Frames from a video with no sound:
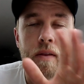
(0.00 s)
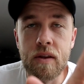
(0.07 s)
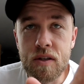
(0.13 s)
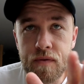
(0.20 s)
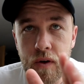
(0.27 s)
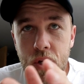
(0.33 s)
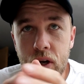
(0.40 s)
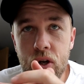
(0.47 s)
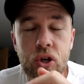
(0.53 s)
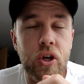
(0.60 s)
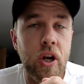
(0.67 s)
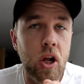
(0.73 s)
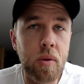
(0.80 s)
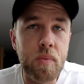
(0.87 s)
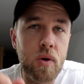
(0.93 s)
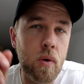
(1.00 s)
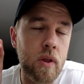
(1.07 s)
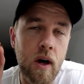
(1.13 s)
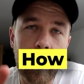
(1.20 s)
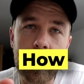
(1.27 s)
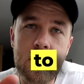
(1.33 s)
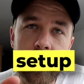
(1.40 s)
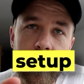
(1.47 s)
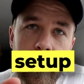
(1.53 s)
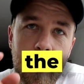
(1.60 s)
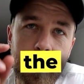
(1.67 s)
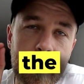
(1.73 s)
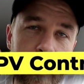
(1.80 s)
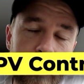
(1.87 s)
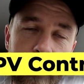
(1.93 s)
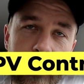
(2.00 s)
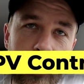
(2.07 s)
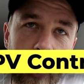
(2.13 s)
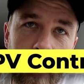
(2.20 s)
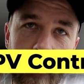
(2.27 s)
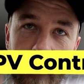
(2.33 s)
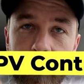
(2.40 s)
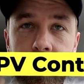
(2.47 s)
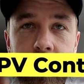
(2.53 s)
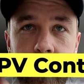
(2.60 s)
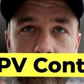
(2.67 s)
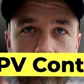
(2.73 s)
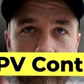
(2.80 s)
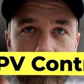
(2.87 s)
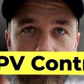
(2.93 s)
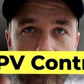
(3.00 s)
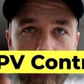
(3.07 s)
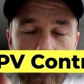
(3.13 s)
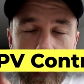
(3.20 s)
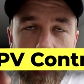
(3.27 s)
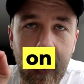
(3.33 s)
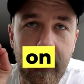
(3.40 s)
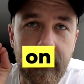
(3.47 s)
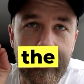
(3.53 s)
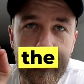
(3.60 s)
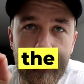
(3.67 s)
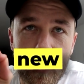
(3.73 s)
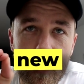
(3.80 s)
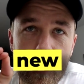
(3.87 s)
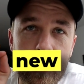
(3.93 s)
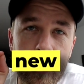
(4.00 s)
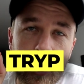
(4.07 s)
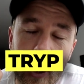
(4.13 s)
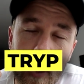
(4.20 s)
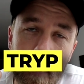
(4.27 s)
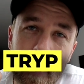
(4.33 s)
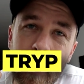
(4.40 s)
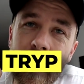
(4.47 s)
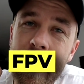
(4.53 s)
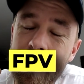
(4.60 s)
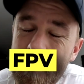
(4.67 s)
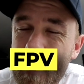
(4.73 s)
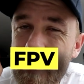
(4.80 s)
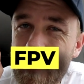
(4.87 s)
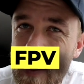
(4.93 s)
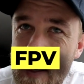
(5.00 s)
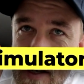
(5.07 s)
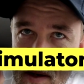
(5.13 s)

This video should help you with how to set up the DJI FPV controller on the new TRYP FPV